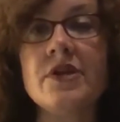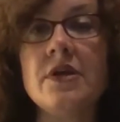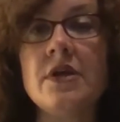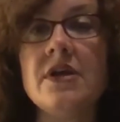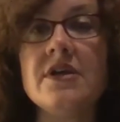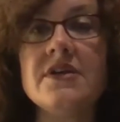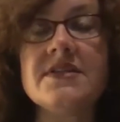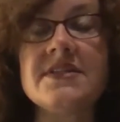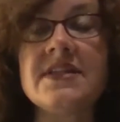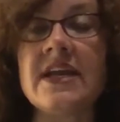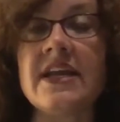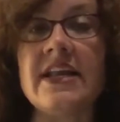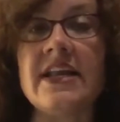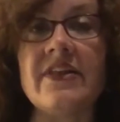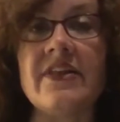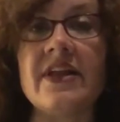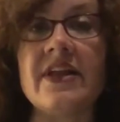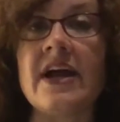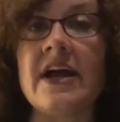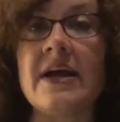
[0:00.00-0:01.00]
study
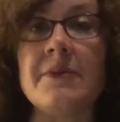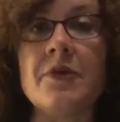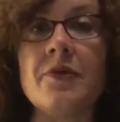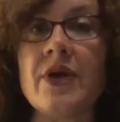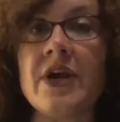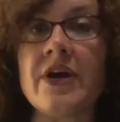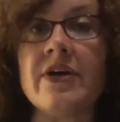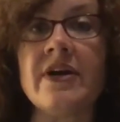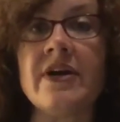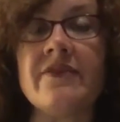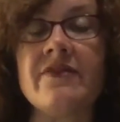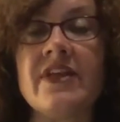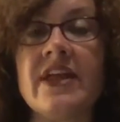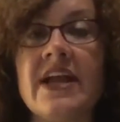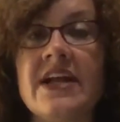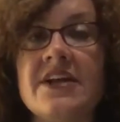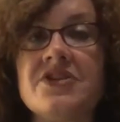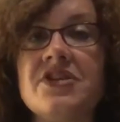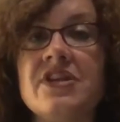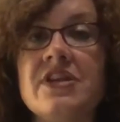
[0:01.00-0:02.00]
that I'm aware of, that
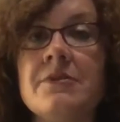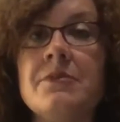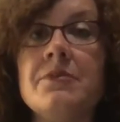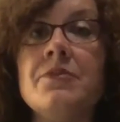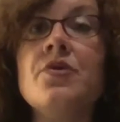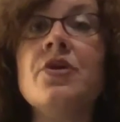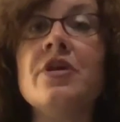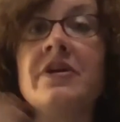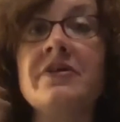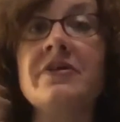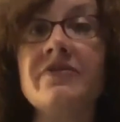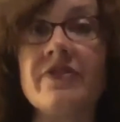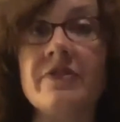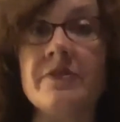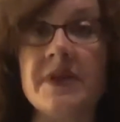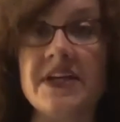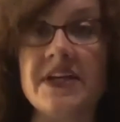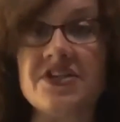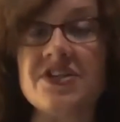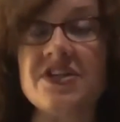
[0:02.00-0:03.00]
actually the more
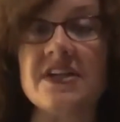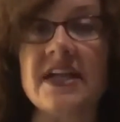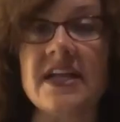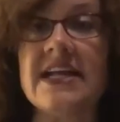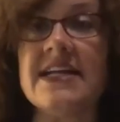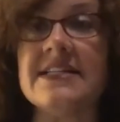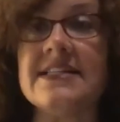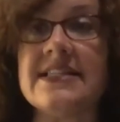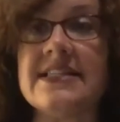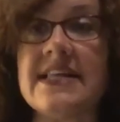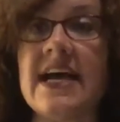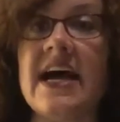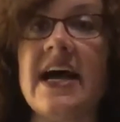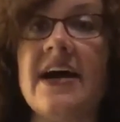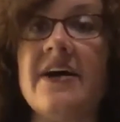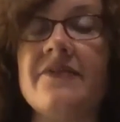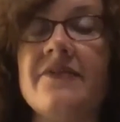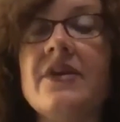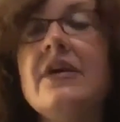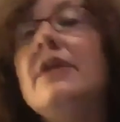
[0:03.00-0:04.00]
information kids
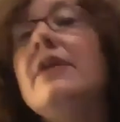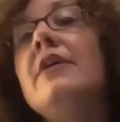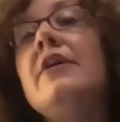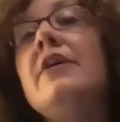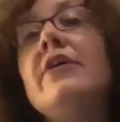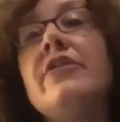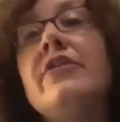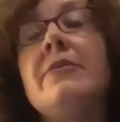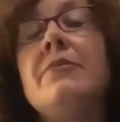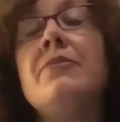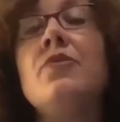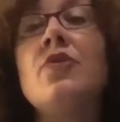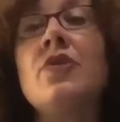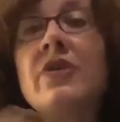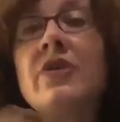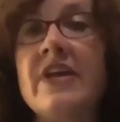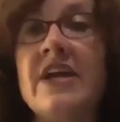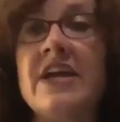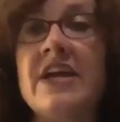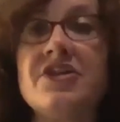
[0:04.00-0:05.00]
have, the more
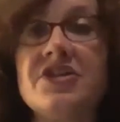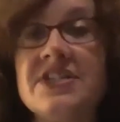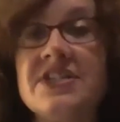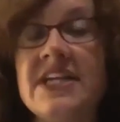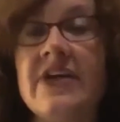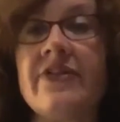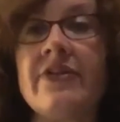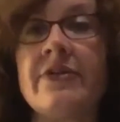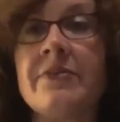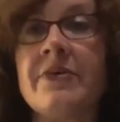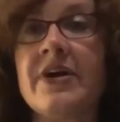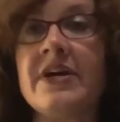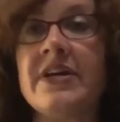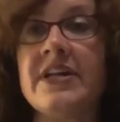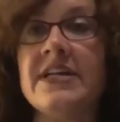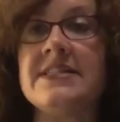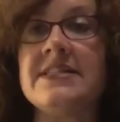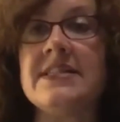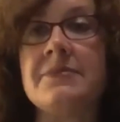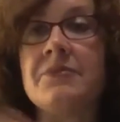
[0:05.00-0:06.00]
they understand their
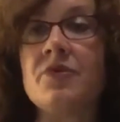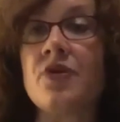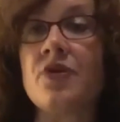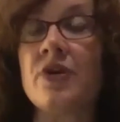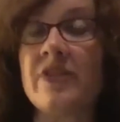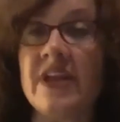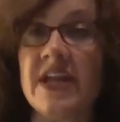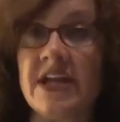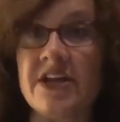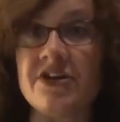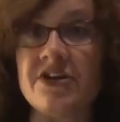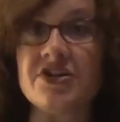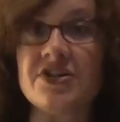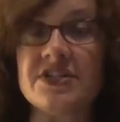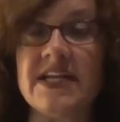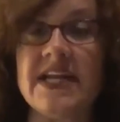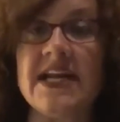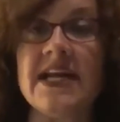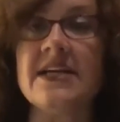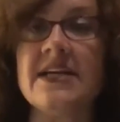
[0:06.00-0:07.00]
bodies, the more they
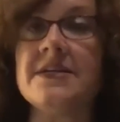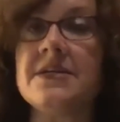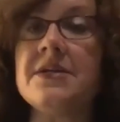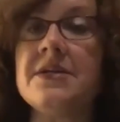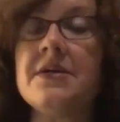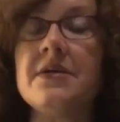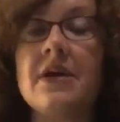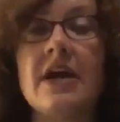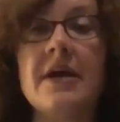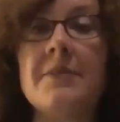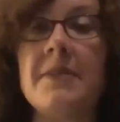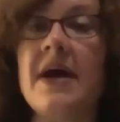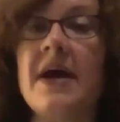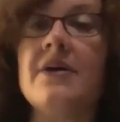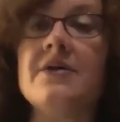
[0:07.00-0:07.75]
understand about